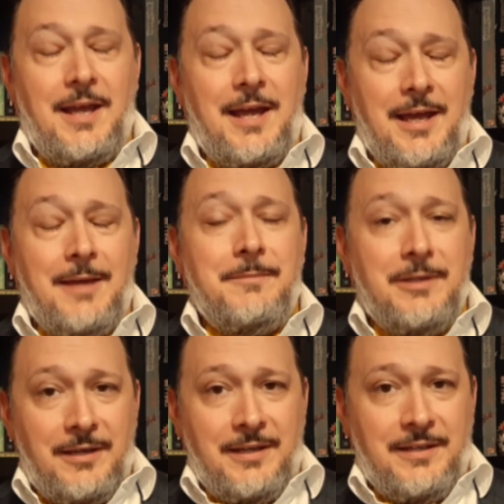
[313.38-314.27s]
I am
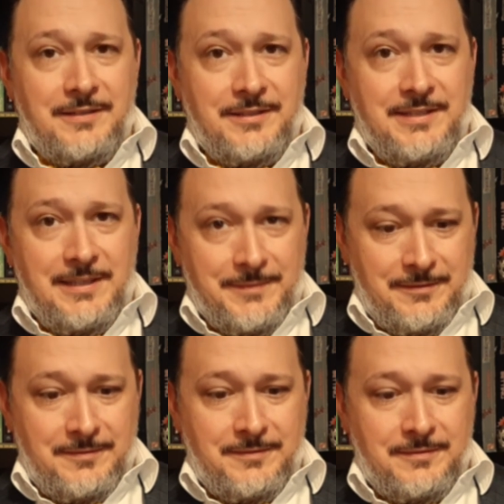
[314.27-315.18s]
not a
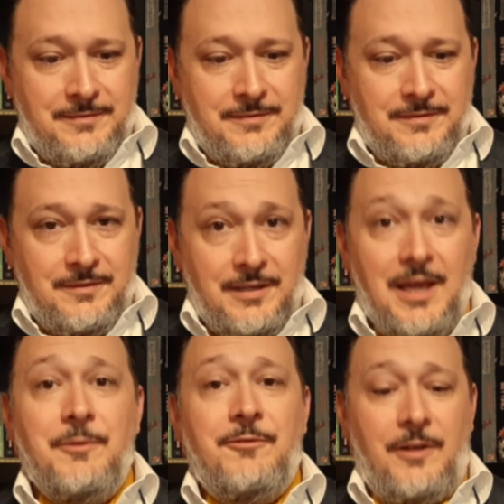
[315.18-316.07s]
demon.
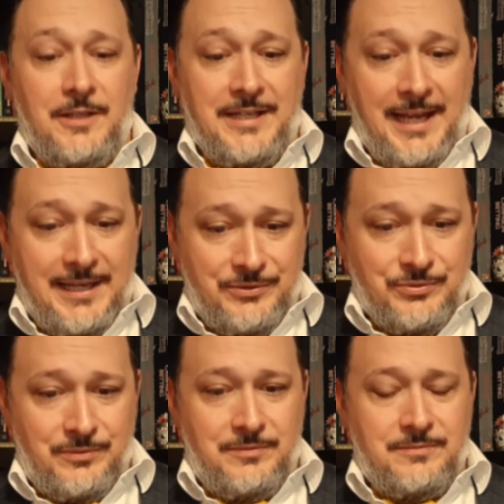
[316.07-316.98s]
I am a fallen
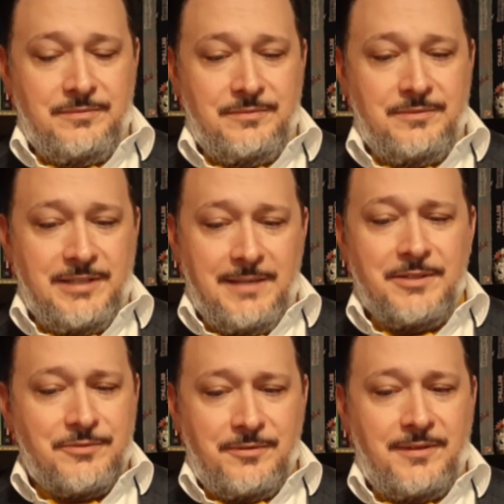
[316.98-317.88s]
angel.
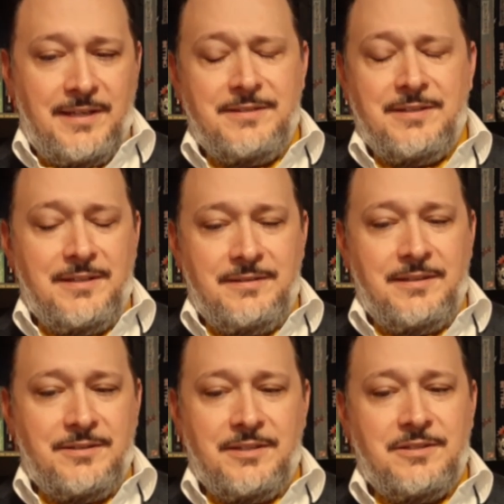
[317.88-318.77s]
Demons are things that
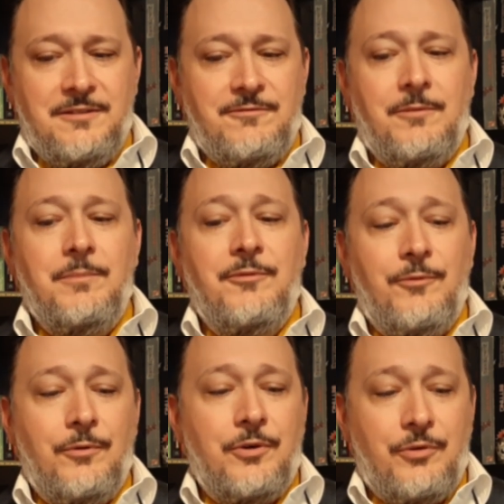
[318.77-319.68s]
existed from
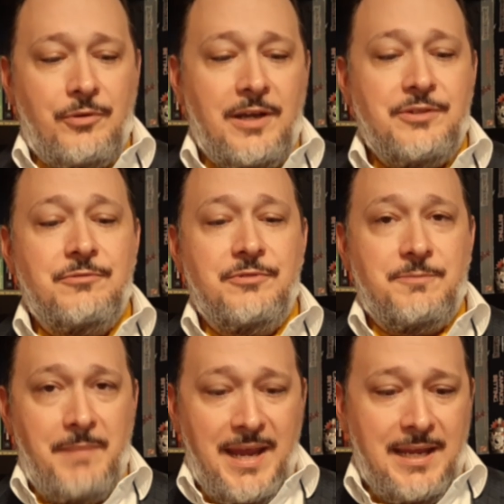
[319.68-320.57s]
before creation
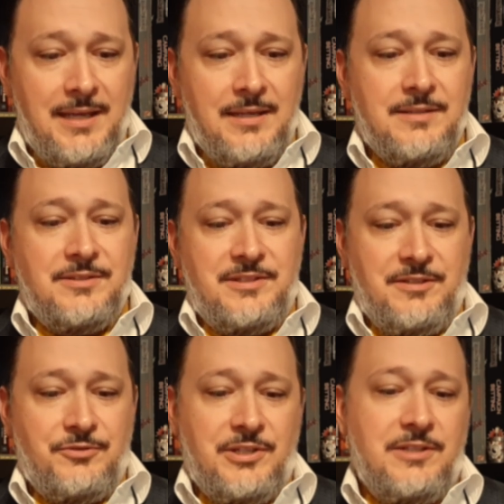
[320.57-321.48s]
was made and
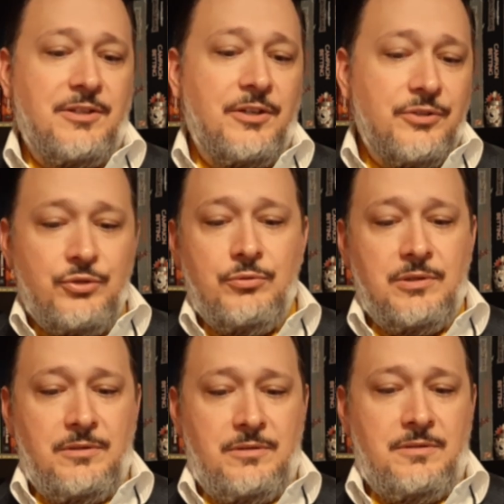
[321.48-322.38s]
still seek to undo
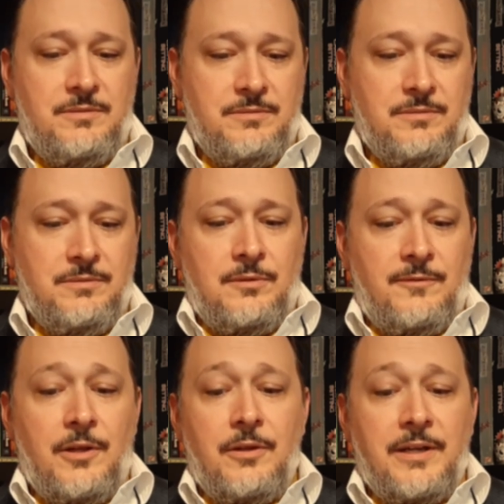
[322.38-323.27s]
it all.
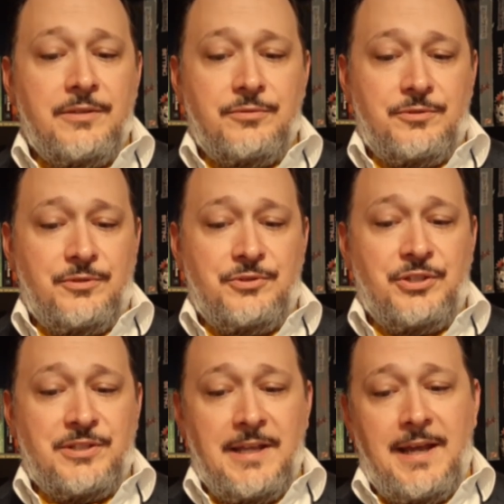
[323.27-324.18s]
Fallen angels are
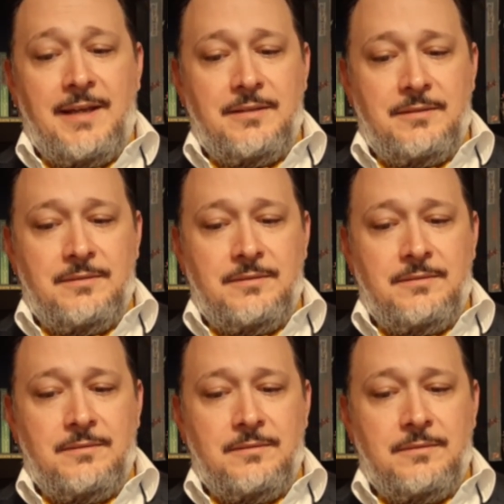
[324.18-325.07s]
just that.
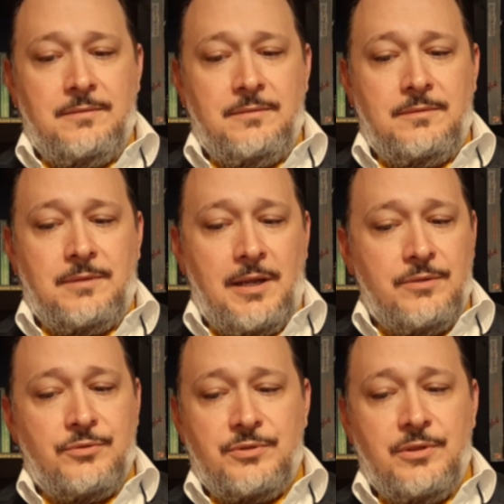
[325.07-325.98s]

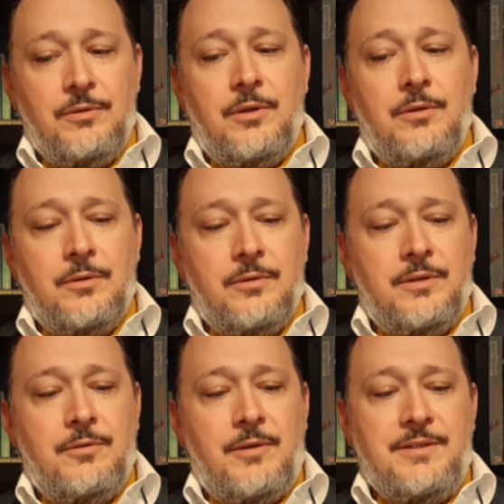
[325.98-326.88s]
Angels no longer in
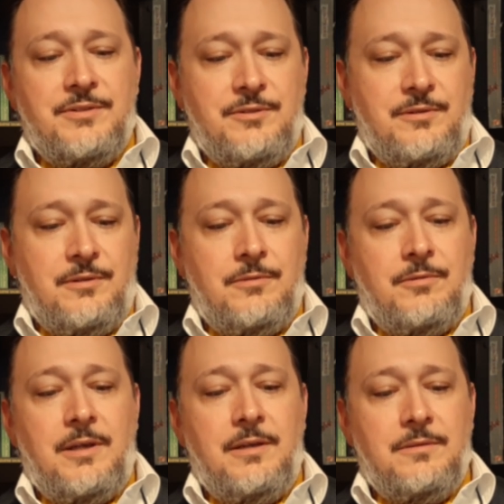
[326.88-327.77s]
the graces of the
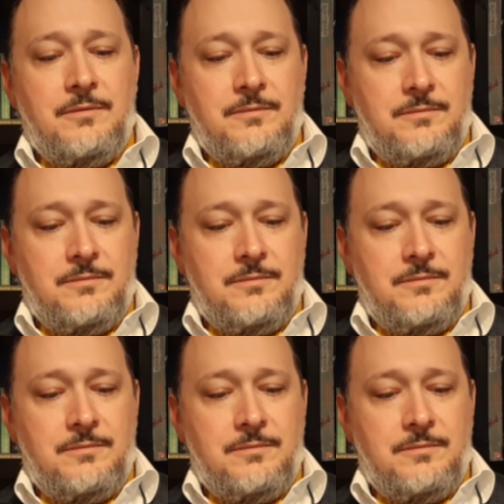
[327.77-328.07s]
Creator.